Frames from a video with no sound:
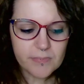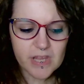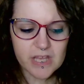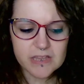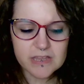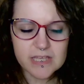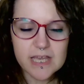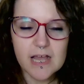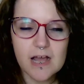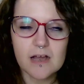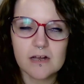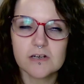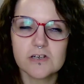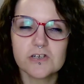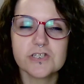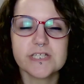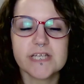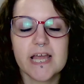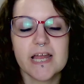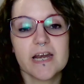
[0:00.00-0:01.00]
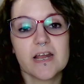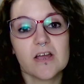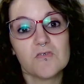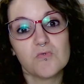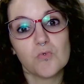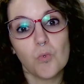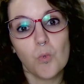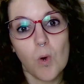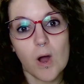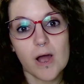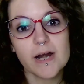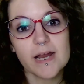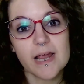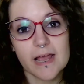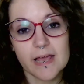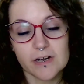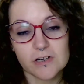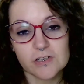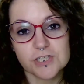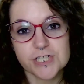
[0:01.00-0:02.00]
the understanding of what
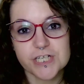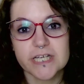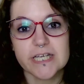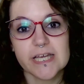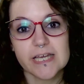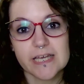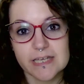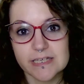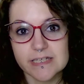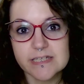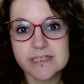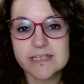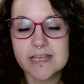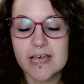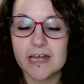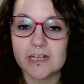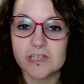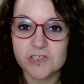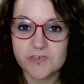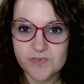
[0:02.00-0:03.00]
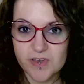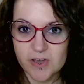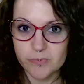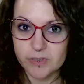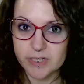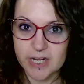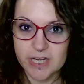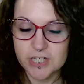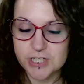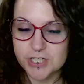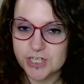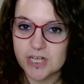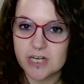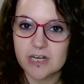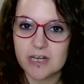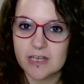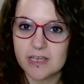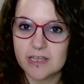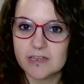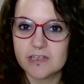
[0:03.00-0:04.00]
energy is at its
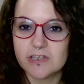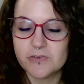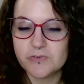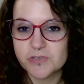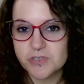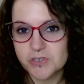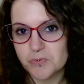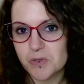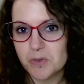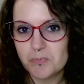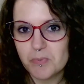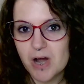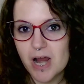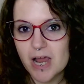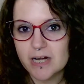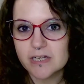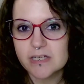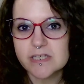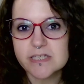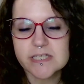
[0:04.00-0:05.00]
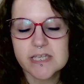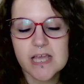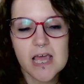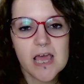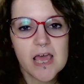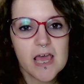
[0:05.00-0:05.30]
foundation in the Usui practice